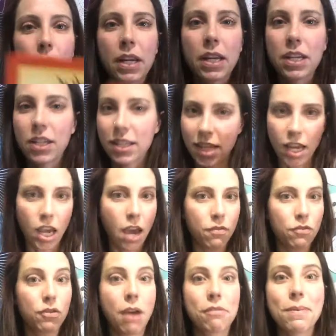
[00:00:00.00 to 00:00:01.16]
and it's like, I've
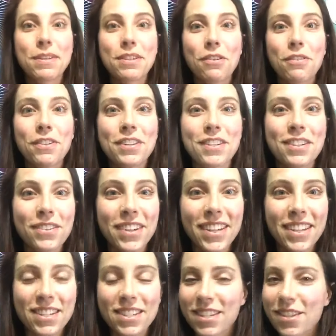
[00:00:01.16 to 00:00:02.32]
trapped myself into doing it.
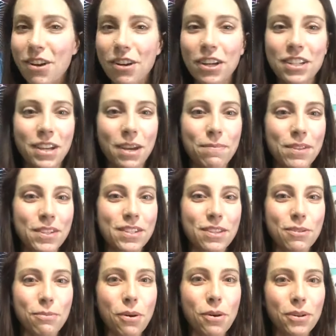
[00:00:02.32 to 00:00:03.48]
This is the archetype. This is the
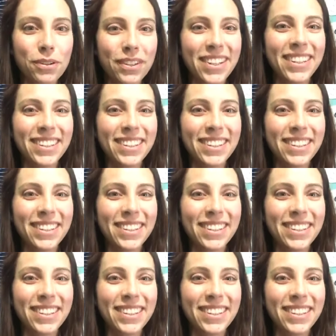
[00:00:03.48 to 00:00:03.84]
role.